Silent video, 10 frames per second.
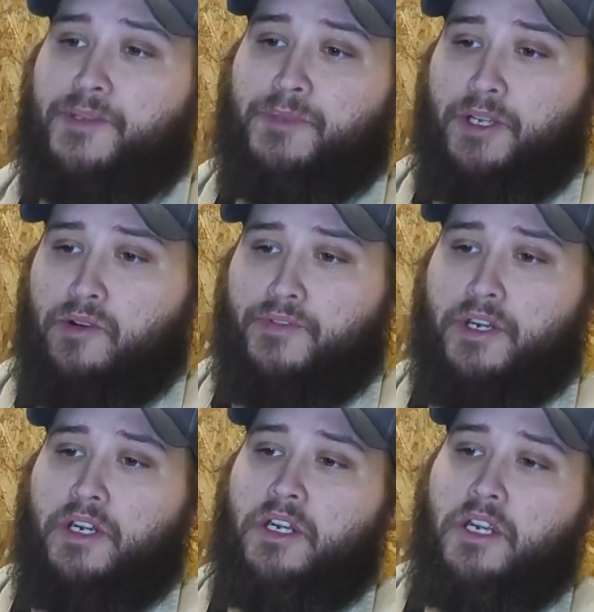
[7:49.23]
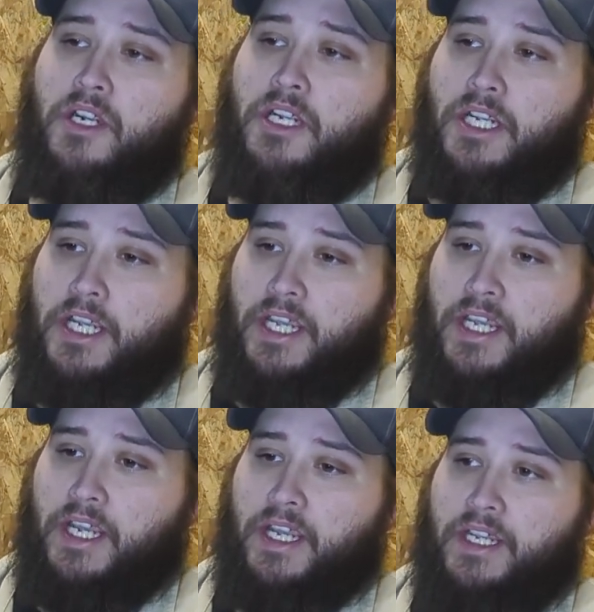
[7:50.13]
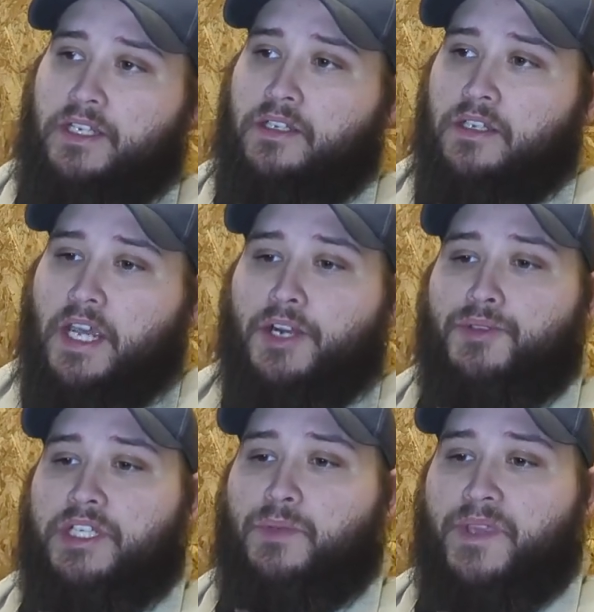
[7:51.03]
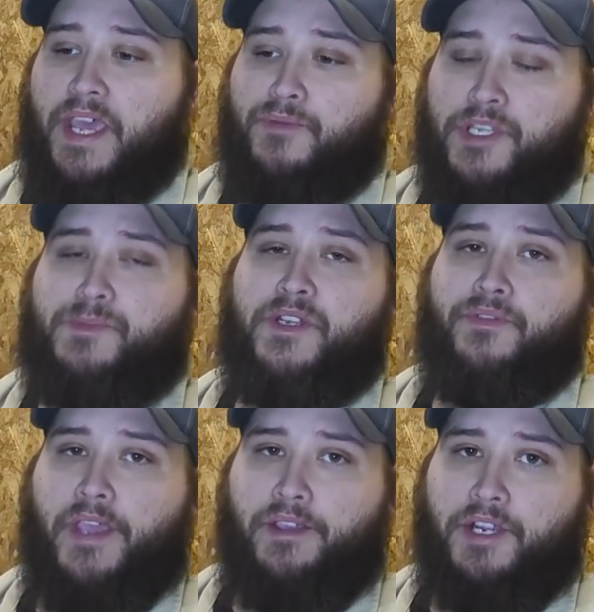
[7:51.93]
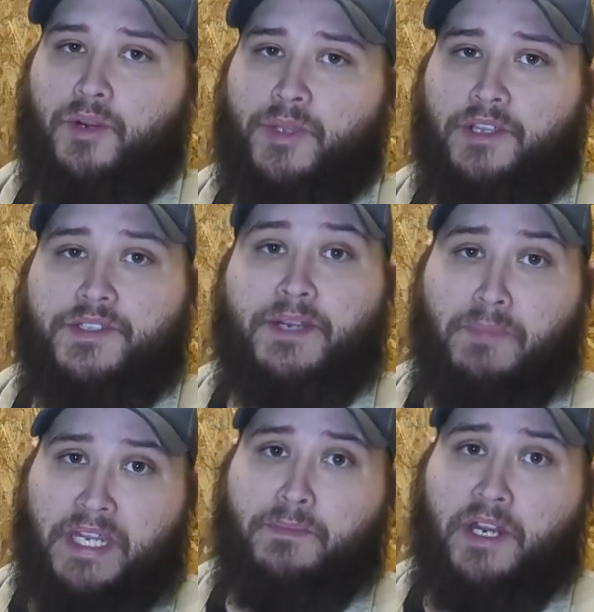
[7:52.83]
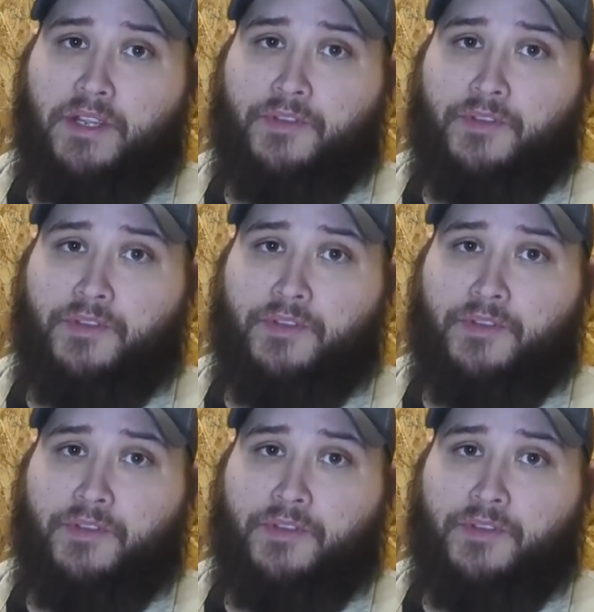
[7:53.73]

flipped it over, and not only did we have wrist pin failure, we also had main bearing